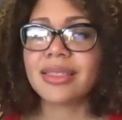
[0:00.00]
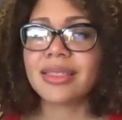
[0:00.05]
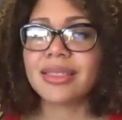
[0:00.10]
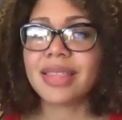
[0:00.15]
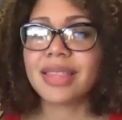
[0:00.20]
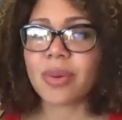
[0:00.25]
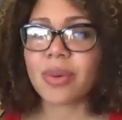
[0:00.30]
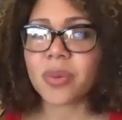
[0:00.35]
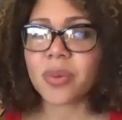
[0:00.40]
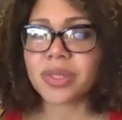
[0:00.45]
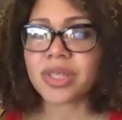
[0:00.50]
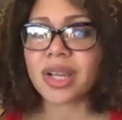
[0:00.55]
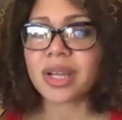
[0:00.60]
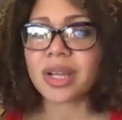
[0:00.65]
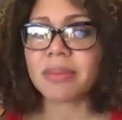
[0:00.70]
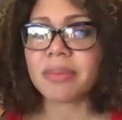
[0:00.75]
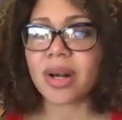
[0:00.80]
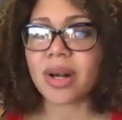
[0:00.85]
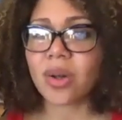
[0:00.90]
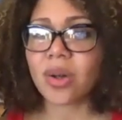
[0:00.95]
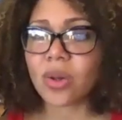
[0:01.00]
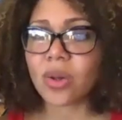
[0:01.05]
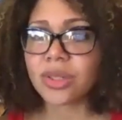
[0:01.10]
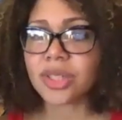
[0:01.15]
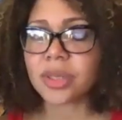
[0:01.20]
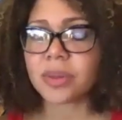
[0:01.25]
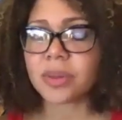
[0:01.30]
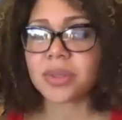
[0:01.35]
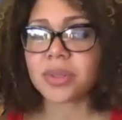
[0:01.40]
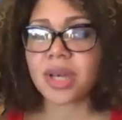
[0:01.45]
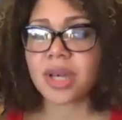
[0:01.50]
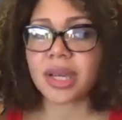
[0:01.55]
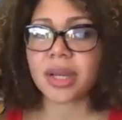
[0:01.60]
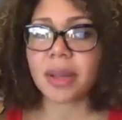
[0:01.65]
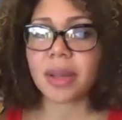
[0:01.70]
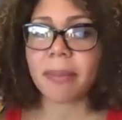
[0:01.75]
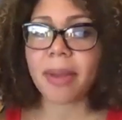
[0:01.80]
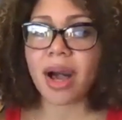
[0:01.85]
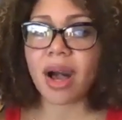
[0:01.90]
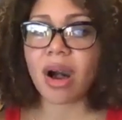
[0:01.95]
that when we're talking about culture and we're talking
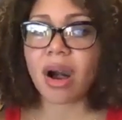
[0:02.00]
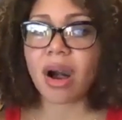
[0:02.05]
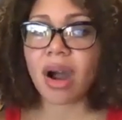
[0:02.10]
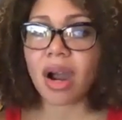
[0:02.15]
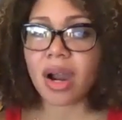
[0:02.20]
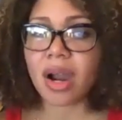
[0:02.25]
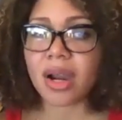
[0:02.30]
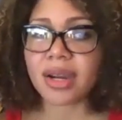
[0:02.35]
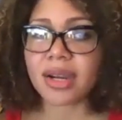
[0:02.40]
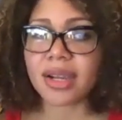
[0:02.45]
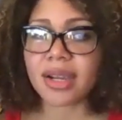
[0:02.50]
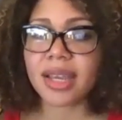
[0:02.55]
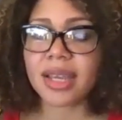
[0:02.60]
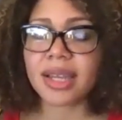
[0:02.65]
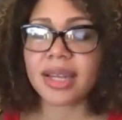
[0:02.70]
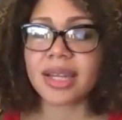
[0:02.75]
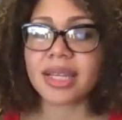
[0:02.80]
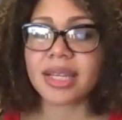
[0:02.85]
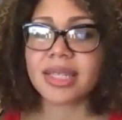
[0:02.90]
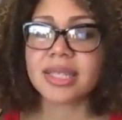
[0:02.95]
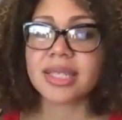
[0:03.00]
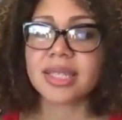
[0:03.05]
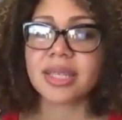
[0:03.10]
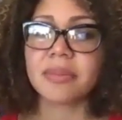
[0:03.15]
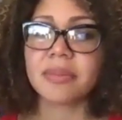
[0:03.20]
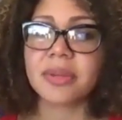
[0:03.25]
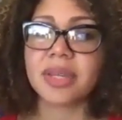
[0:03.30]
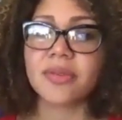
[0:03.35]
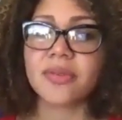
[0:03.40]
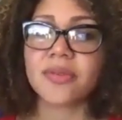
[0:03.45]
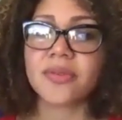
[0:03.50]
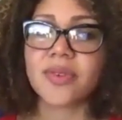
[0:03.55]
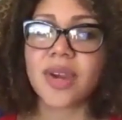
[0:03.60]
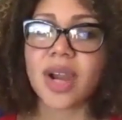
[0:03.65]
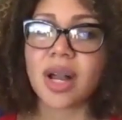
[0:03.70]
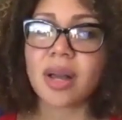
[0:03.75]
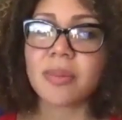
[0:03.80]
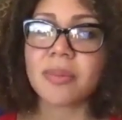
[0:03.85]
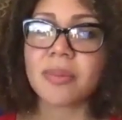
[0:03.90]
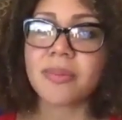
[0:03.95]
about art, it needs to be
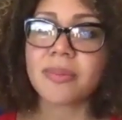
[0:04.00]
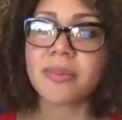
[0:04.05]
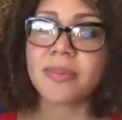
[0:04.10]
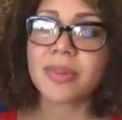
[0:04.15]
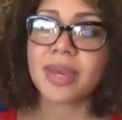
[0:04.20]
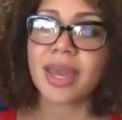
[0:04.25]
from,